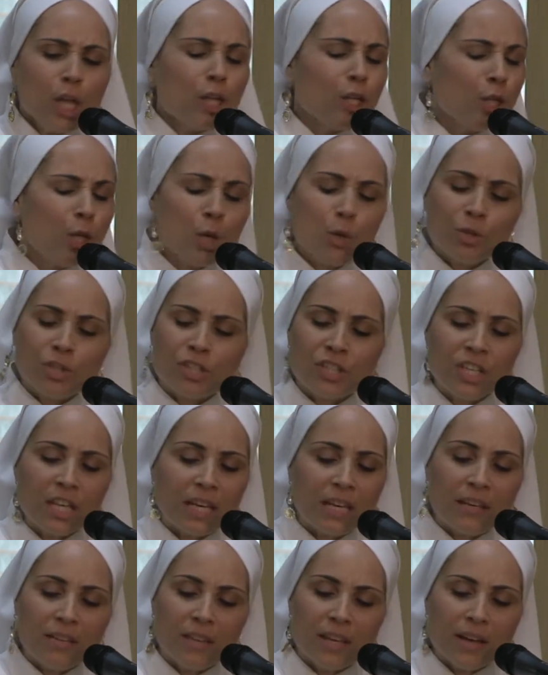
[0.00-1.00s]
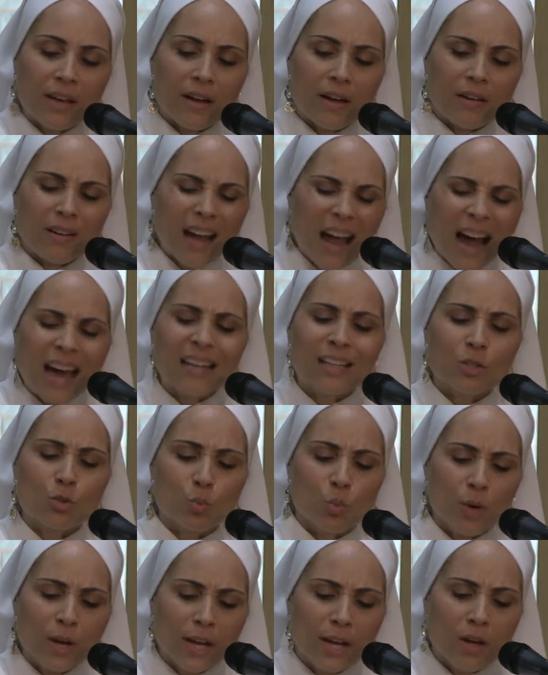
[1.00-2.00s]
you sitting there. God is
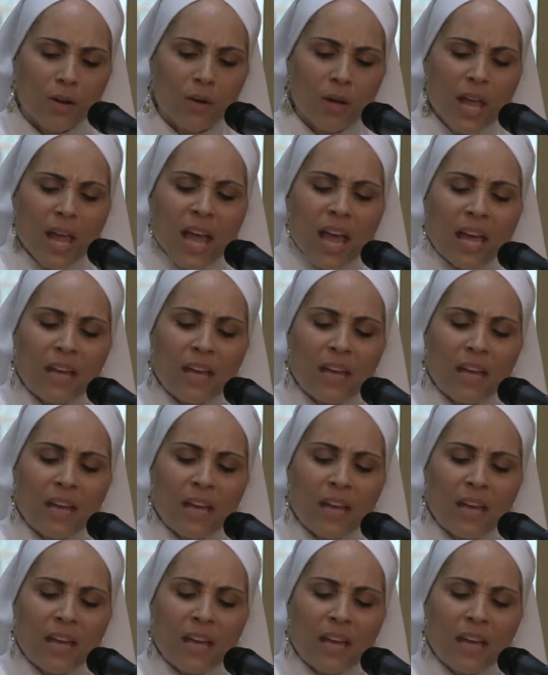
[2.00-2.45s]
real.